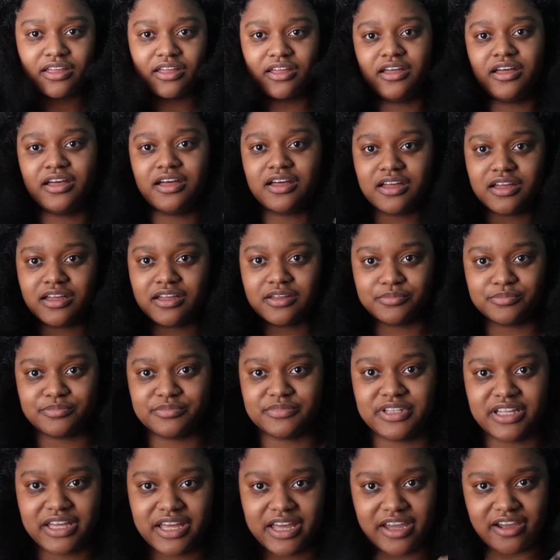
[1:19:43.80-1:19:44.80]

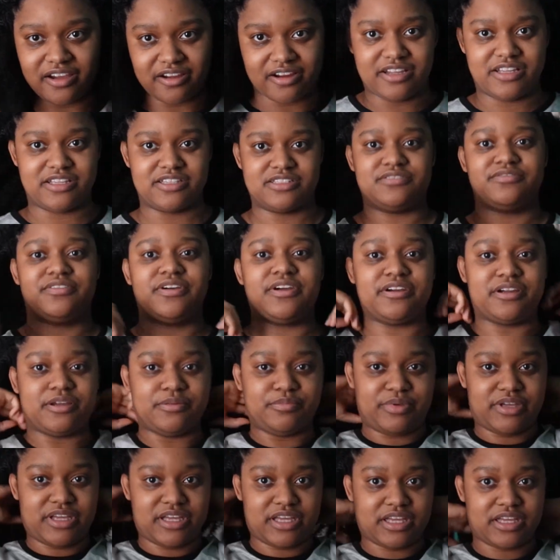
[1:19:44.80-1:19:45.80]
The hair is very
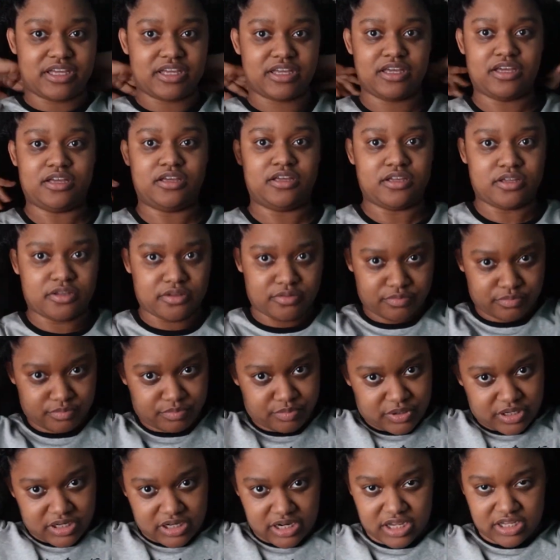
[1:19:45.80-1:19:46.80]
big,
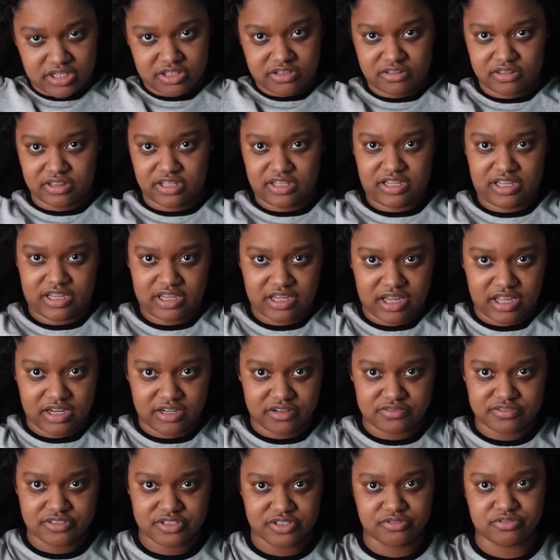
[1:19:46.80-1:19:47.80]
but I think it kind
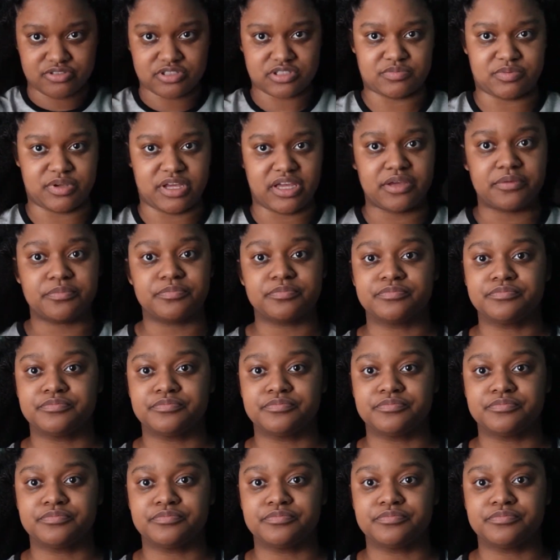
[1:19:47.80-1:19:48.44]
of suits me.